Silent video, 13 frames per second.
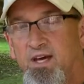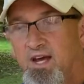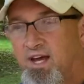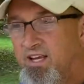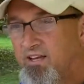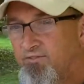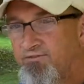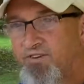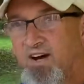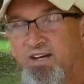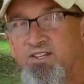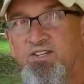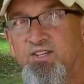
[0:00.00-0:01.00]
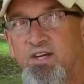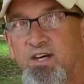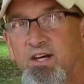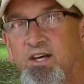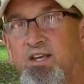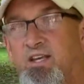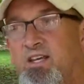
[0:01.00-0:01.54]
and he fights,
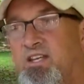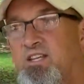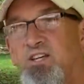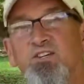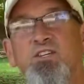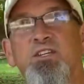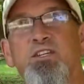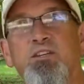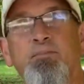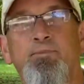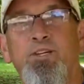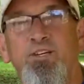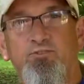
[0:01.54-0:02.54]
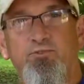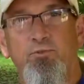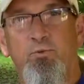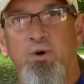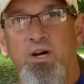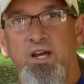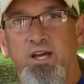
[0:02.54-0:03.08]
and he does it in a peaceful
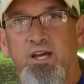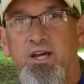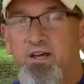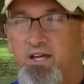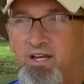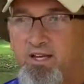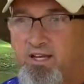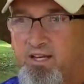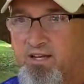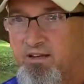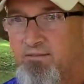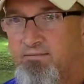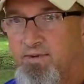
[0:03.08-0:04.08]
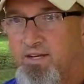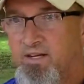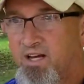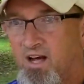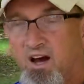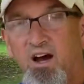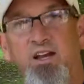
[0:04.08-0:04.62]
way, in a
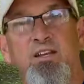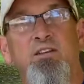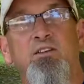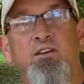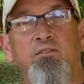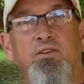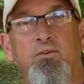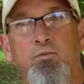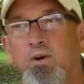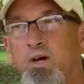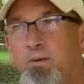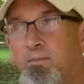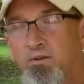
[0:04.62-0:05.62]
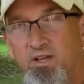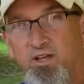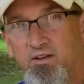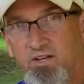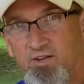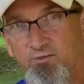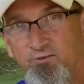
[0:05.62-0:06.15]
kind and loving way, but
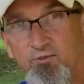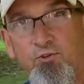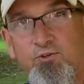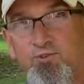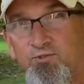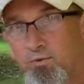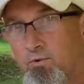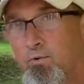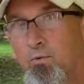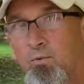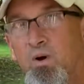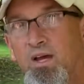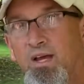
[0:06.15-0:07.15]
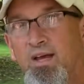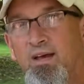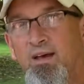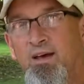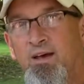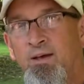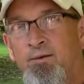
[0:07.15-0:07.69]
in a forceful way.
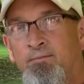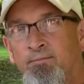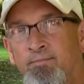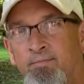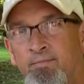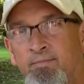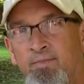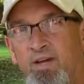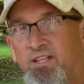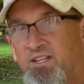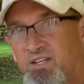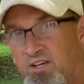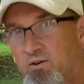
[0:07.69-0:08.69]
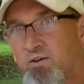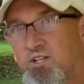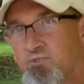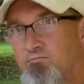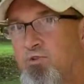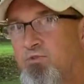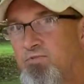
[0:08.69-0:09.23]
And the needle gets
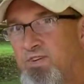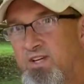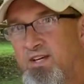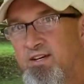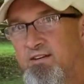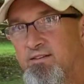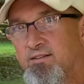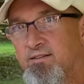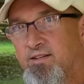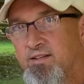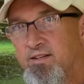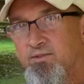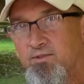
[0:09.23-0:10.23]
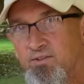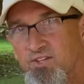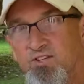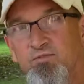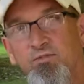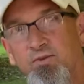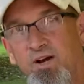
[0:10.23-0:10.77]
moved again through the
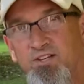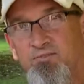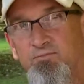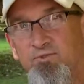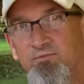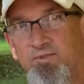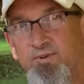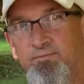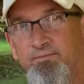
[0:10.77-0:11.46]
civil rights movement.